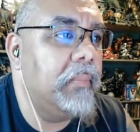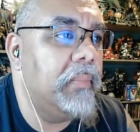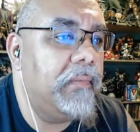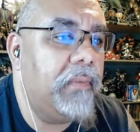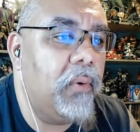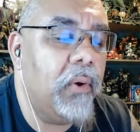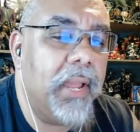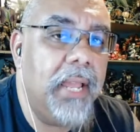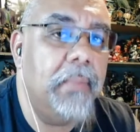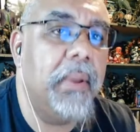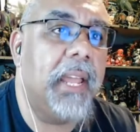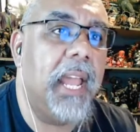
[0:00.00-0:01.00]
before
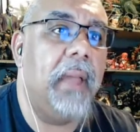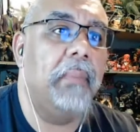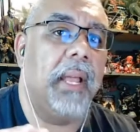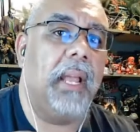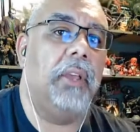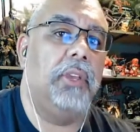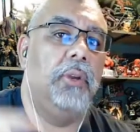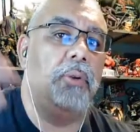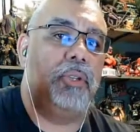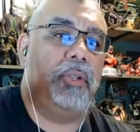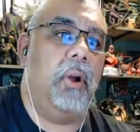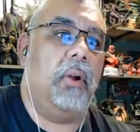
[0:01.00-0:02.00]
he became like a
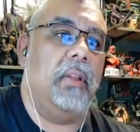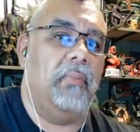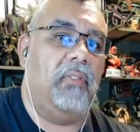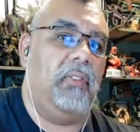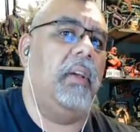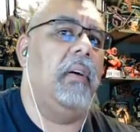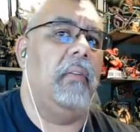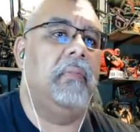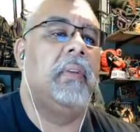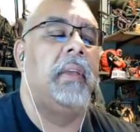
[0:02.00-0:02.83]
huge star himself.